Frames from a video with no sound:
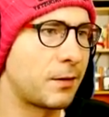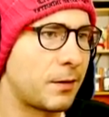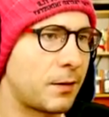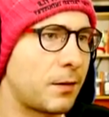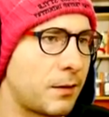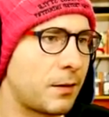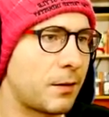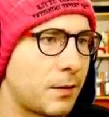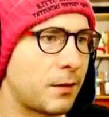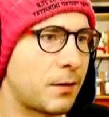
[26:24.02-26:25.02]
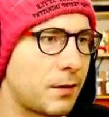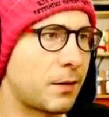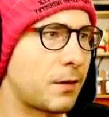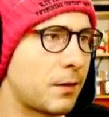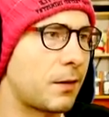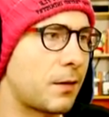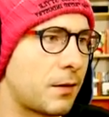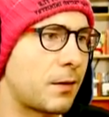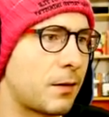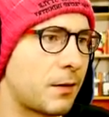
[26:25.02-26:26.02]

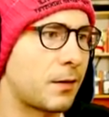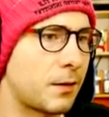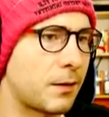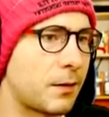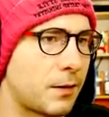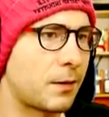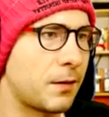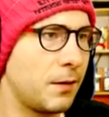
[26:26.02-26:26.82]
(silence)